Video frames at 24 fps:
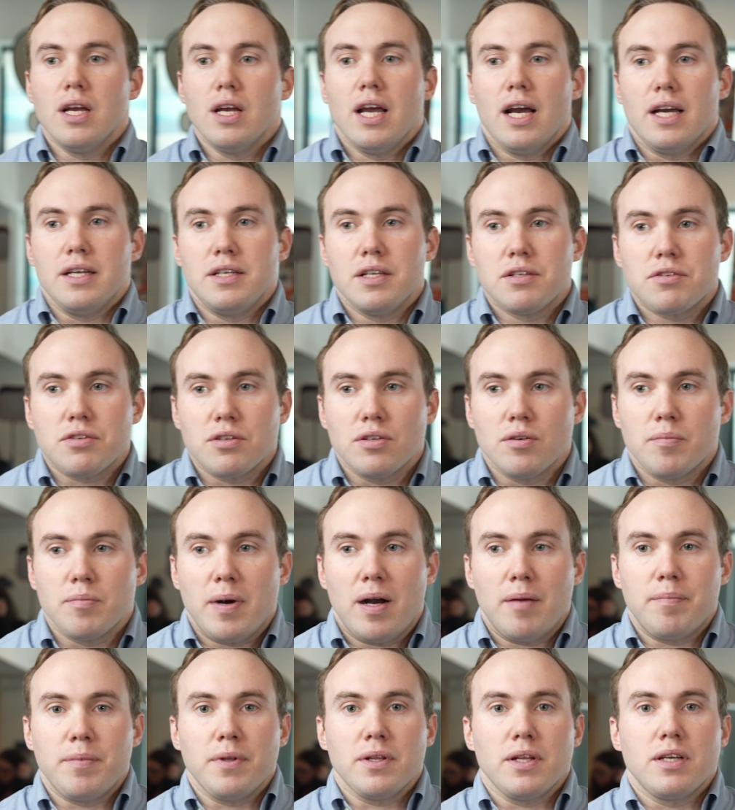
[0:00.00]
additional
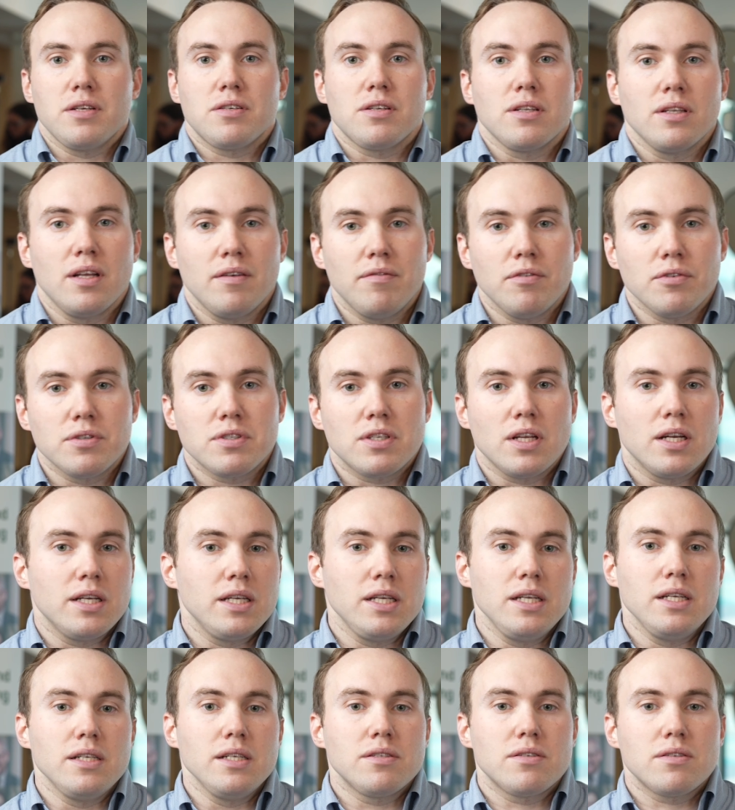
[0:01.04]
population-level
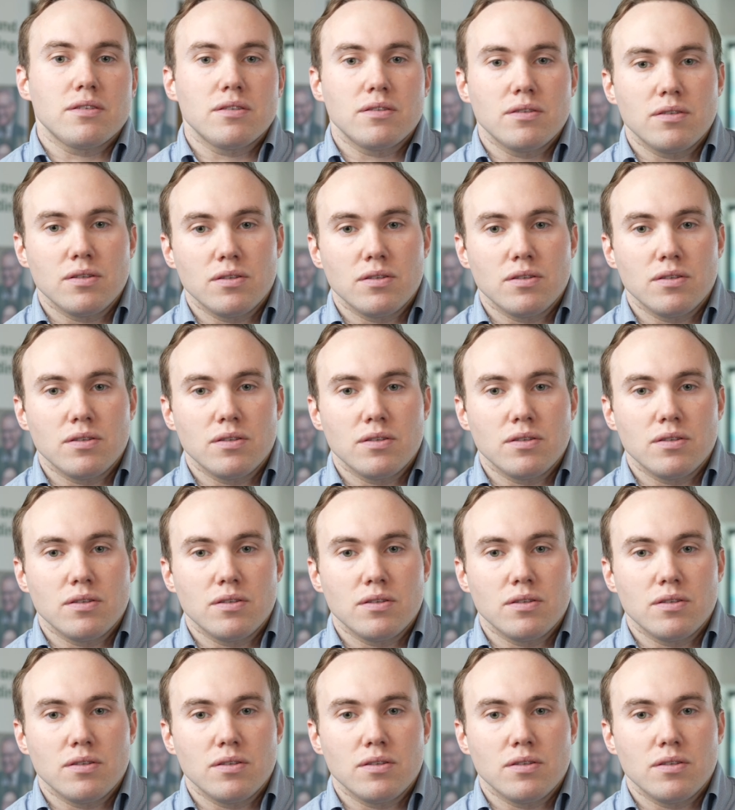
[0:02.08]
studies